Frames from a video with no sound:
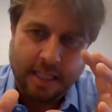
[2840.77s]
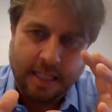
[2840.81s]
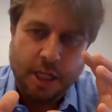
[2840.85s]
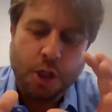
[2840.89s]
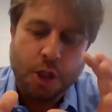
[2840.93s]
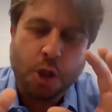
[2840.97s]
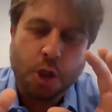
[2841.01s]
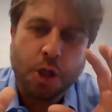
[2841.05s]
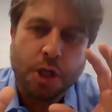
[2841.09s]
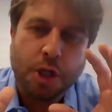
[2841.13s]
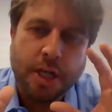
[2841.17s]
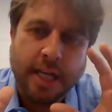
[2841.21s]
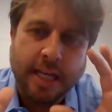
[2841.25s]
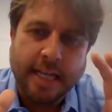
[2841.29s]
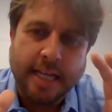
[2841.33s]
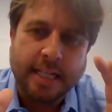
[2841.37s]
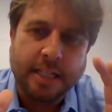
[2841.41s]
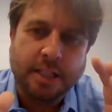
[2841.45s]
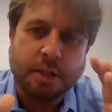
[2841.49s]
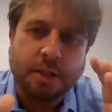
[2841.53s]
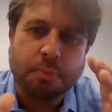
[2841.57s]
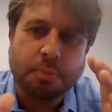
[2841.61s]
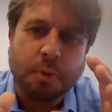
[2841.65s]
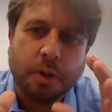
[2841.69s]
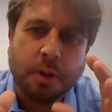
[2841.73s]
You
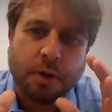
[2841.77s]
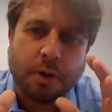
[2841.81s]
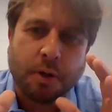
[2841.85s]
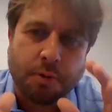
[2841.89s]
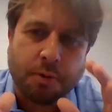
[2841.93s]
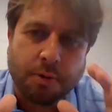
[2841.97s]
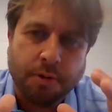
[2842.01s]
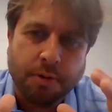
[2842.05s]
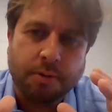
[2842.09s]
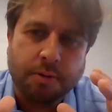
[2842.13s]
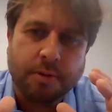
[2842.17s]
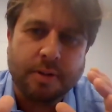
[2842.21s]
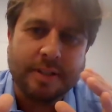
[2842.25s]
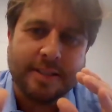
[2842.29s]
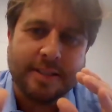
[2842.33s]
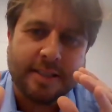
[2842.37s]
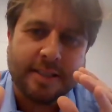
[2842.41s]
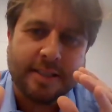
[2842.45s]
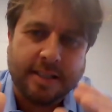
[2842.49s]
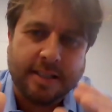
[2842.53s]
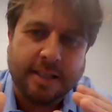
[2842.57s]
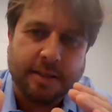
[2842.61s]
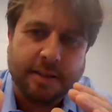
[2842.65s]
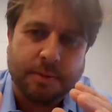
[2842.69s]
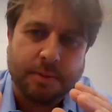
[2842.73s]
need to recruit the
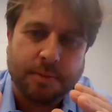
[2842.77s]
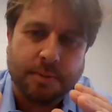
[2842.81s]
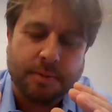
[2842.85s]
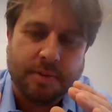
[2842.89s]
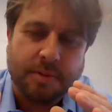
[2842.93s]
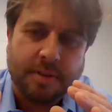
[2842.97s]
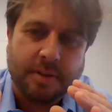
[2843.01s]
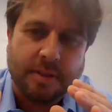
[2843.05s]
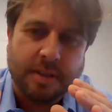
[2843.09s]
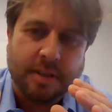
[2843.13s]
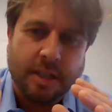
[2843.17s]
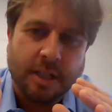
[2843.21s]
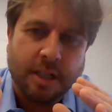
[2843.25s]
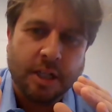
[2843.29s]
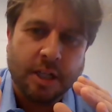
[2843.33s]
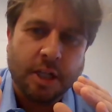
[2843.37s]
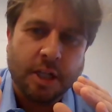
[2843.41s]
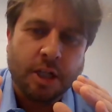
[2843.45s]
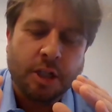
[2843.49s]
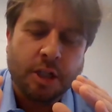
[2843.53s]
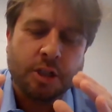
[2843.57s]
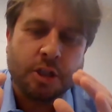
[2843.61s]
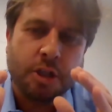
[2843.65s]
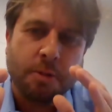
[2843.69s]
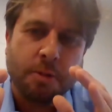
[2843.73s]
skills
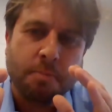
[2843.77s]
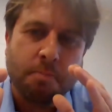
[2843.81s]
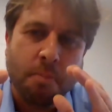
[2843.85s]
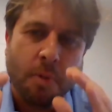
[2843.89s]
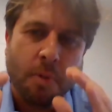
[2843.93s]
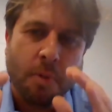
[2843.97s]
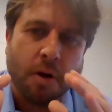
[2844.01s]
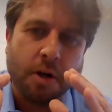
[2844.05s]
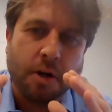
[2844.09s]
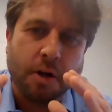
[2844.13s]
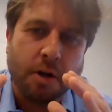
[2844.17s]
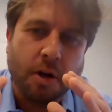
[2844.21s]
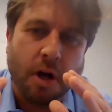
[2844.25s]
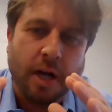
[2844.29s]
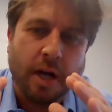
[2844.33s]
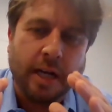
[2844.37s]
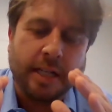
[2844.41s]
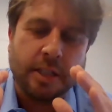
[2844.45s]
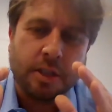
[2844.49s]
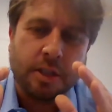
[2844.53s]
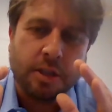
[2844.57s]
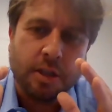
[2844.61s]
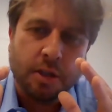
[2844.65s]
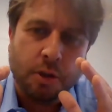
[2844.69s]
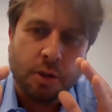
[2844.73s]
to
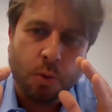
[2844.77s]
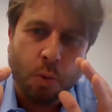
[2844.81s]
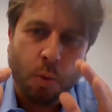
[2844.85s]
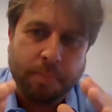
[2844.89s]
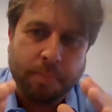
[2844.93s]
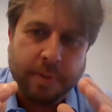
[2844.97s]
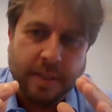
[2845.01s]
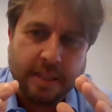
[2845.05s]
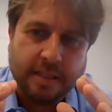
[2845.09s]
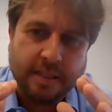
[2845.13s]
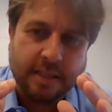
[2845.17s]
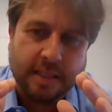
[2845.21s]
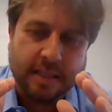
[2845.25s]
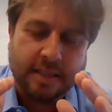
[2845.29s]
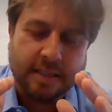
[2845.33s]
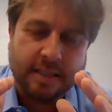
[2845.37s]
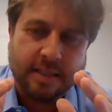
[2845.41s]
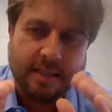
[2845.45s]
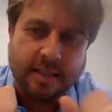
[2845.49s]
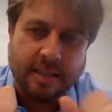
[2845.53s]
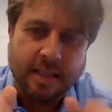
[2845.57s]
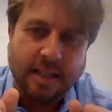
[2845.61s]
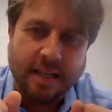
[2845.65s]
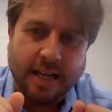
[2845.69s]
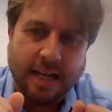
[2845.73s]
modernize your
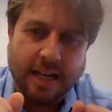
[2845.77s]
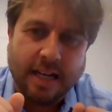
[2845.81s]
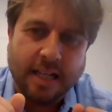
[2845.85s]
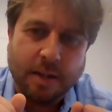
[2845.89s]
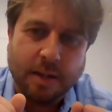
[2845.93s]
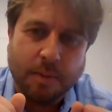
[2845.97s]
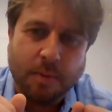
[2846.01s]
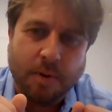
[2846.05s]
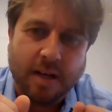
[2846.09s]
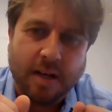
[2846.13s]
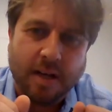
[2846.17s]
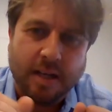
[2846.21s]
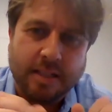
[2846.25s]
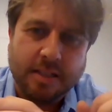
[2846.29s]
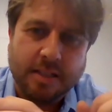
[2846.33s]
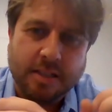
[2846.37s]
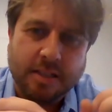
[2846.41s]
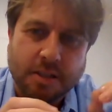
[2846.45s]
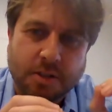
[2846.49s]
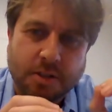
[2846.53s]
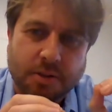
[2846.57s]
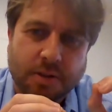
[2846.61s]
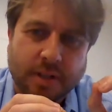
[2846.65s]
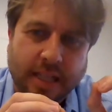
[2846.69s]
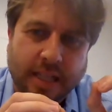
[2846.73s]
business. Otherwise,
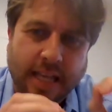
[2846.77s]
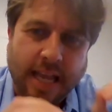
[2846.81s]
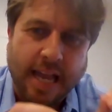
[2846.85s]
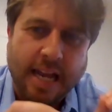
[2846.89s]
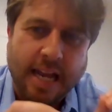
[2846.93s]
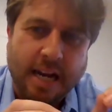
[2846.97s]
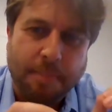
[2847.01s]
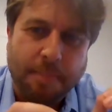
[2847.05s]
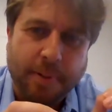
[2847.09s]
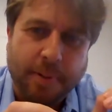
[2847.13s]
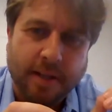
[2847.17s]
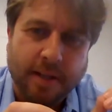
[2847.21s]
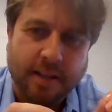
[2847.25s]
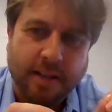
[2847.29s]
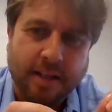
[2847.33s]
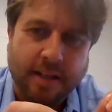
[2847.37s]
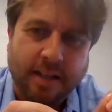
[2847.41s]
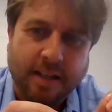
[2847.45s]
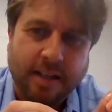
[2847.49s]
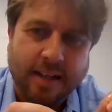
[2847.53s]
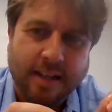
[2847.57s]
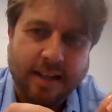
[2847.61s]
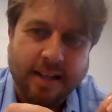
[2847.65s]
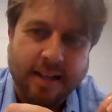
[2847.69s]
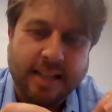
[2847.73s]
you're a caterpillar
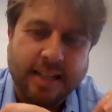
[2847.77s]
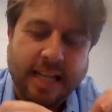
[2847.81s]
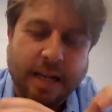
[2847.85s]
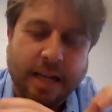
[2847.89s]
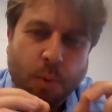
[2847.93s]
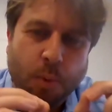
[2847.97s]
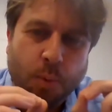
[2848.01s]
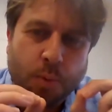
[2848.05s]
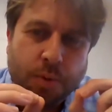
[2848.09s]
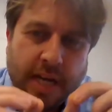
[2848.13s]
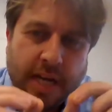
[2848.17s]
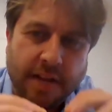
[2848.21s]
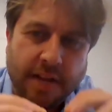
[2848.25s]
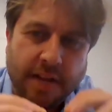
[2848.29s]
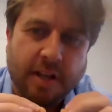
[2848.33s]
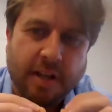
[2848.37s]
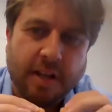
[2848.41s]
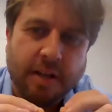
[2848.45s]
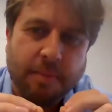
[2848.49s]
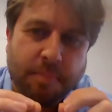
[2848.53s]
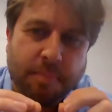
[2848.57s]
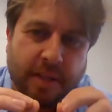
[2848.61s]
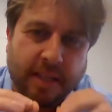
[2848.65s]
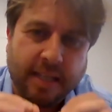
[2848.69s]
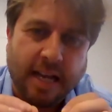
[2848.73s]
that will
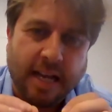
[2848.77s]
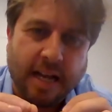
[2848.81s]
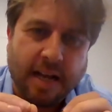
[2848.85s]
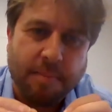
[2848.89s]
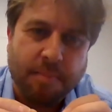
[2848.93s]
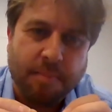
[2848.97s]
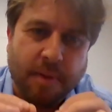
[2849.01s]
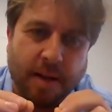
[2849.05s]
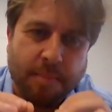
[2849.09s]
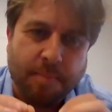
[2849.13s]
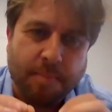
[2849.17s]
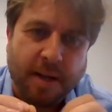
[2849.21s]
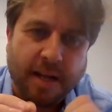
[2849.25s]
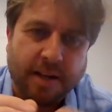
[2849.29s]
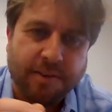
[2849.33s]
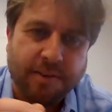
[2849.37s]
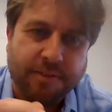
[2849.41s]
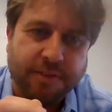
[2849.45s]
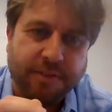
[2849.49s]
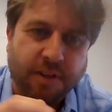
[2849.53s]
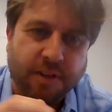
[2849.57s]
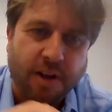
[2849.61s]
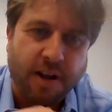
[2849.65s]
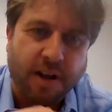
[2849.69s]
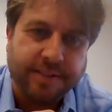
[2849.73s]
never become a
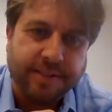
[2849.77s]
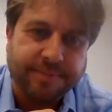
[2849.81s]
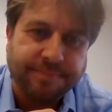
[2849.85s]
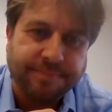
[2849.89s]
butterfly.